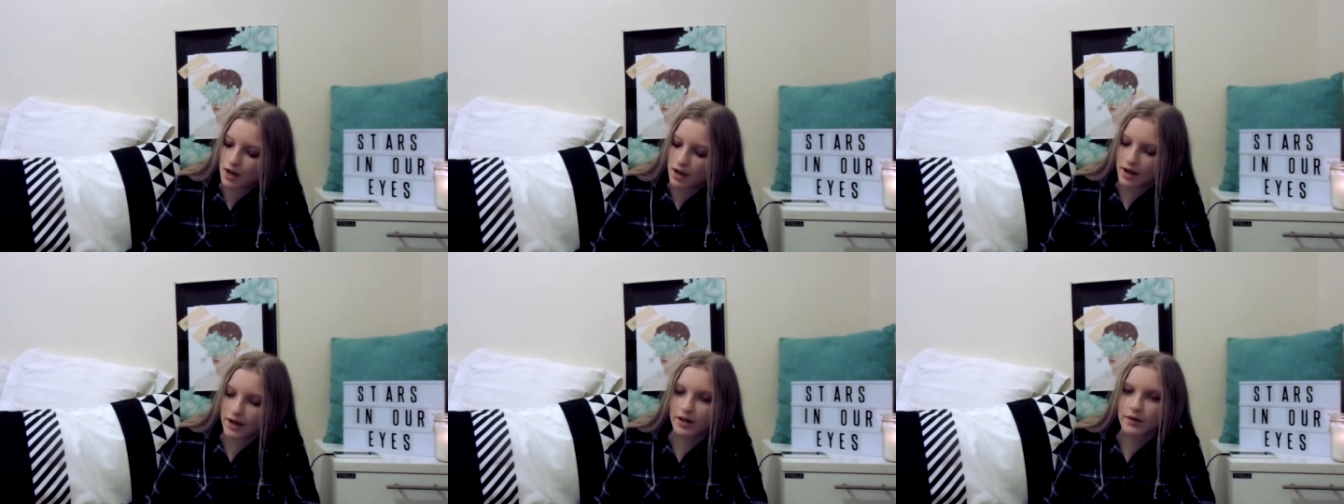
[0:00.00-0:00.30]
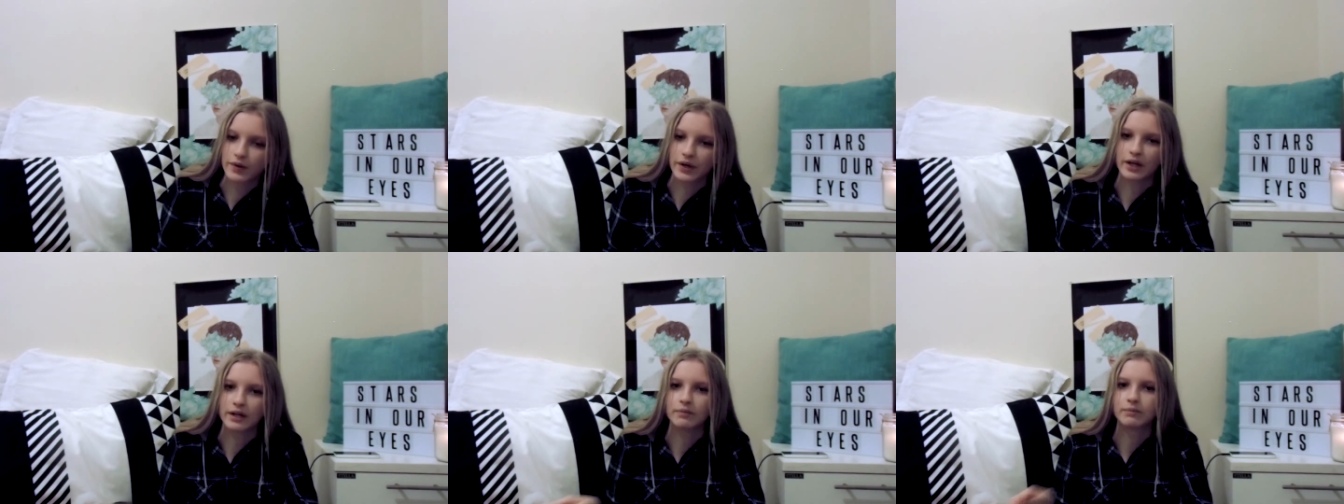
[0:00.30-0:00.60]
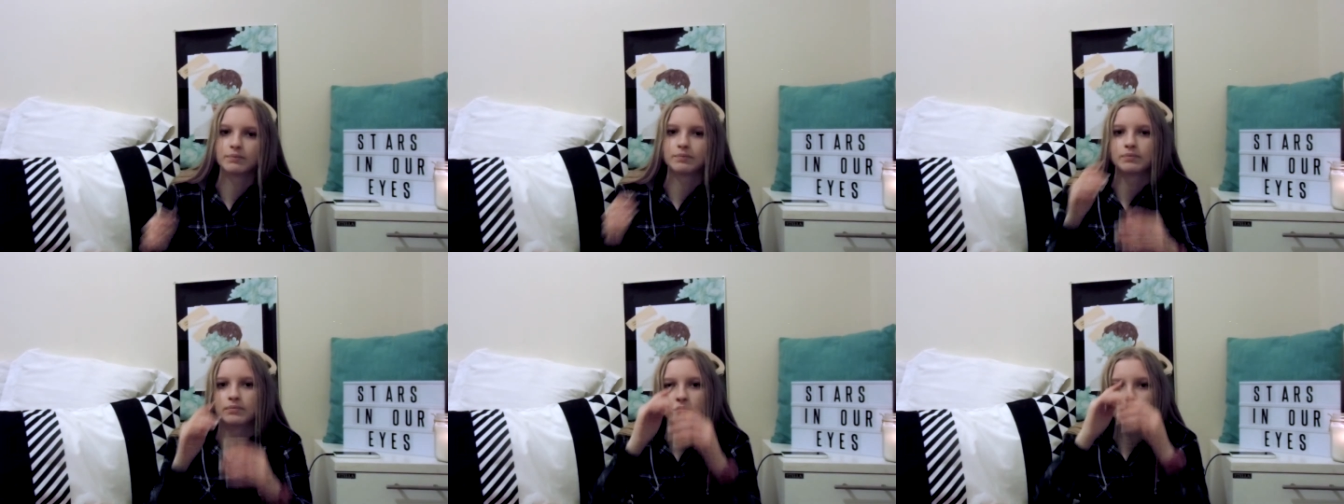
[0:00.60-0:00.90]
Anyway,
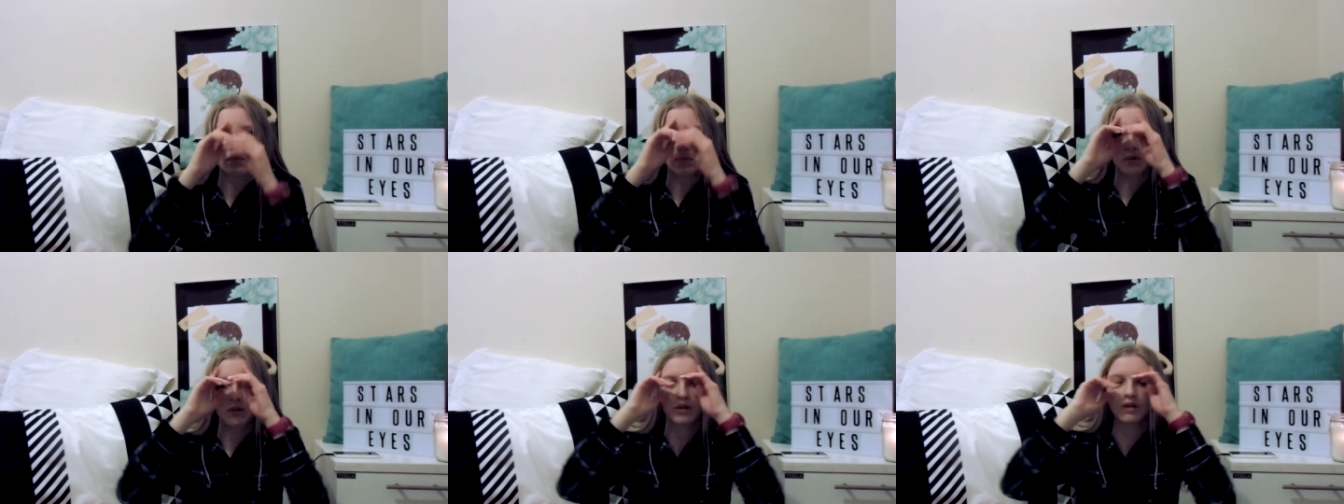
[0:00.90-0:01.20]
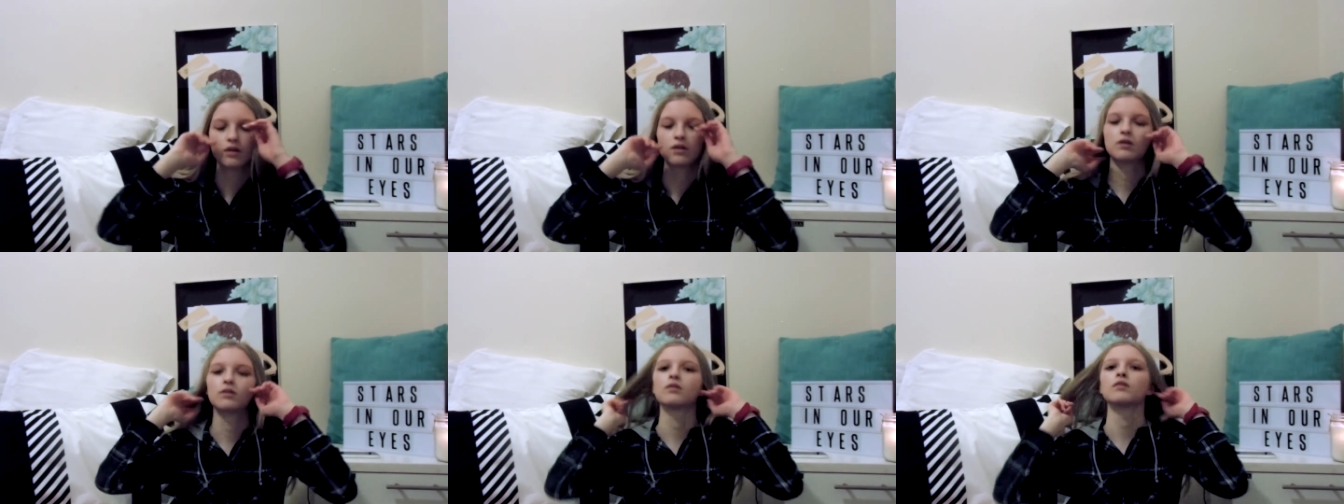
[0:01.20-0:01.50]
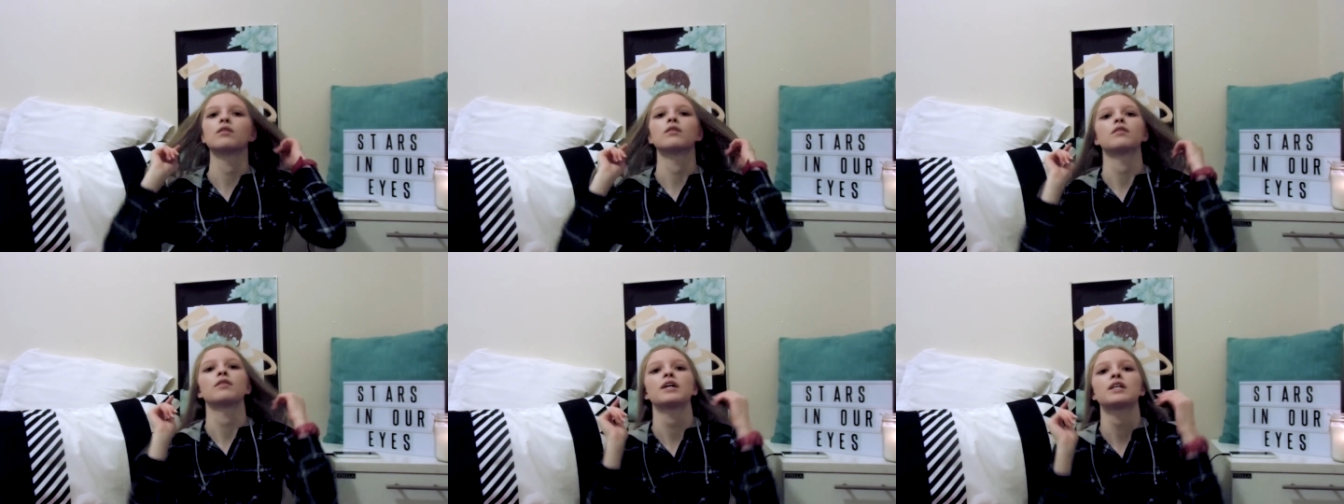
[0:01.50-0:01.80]

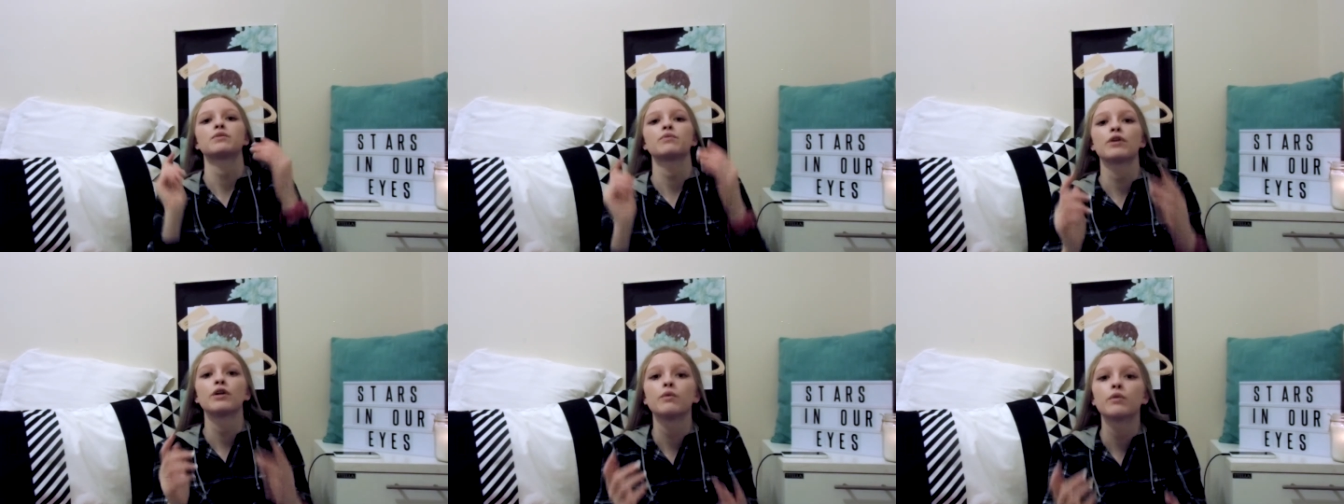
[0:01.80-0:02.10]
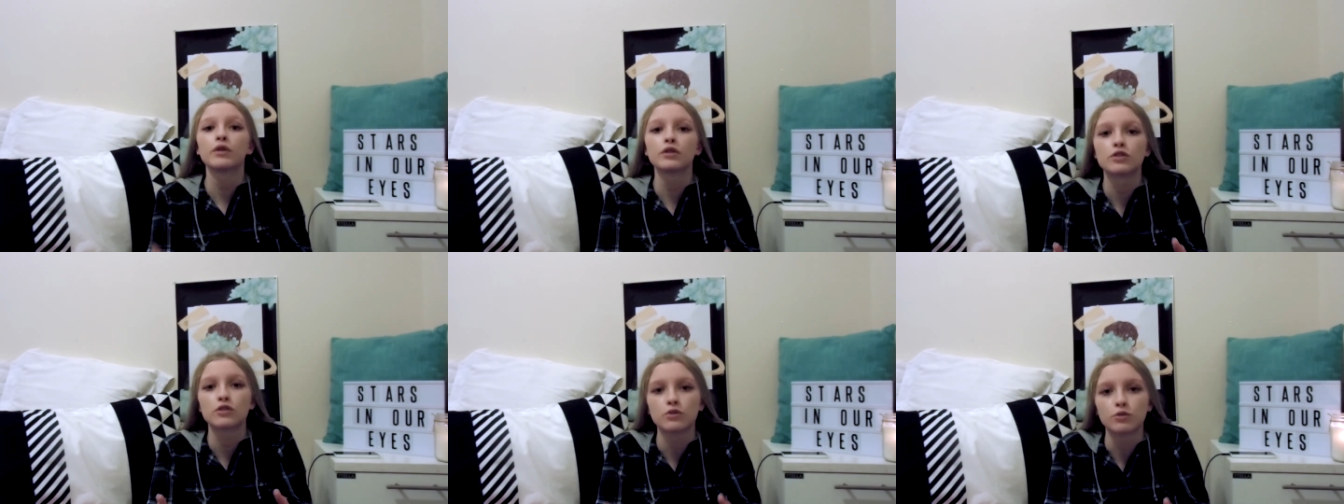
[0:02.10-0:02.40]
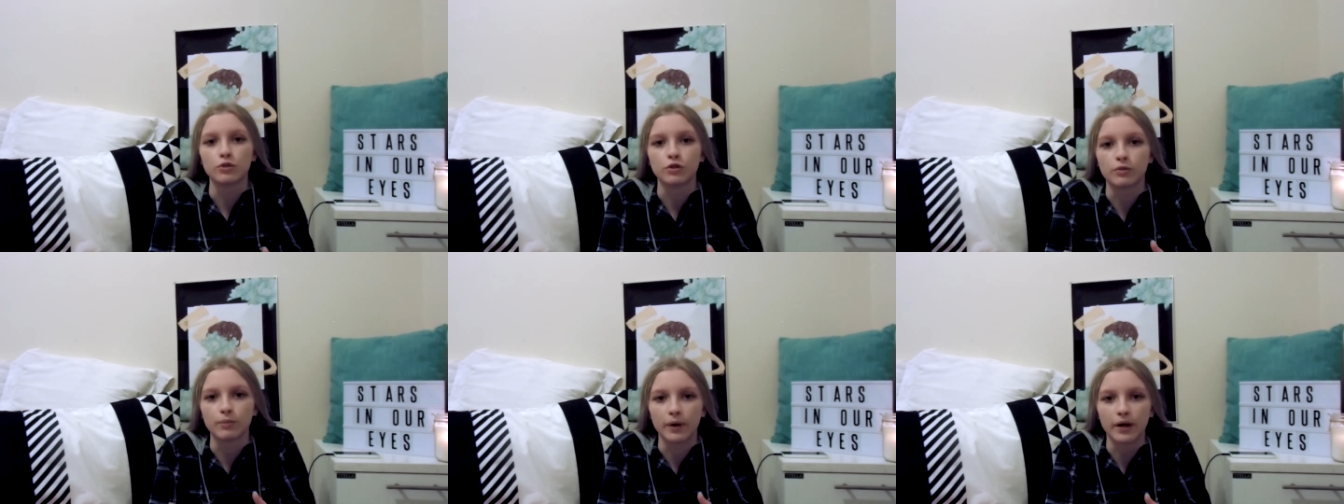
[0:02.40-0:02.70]
that's what I wanted to
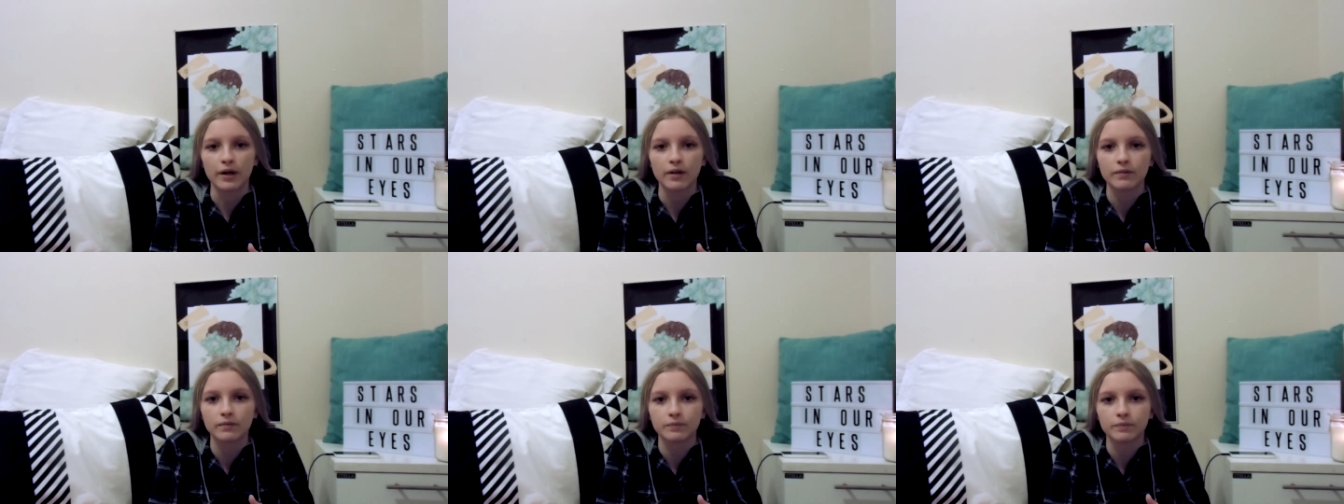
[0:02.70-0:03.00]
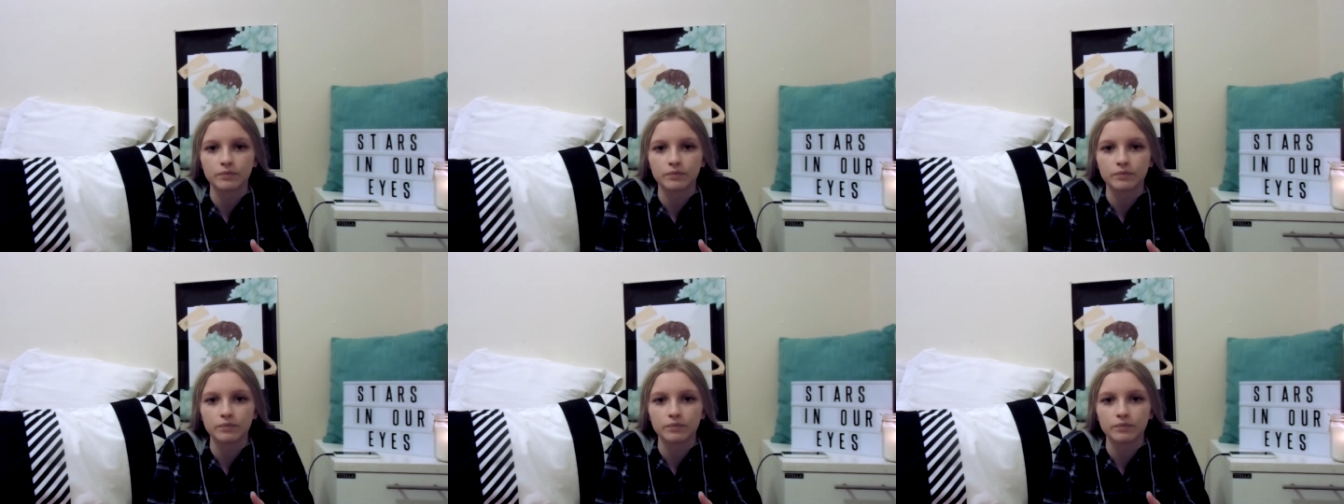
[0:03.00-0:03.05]
talk about.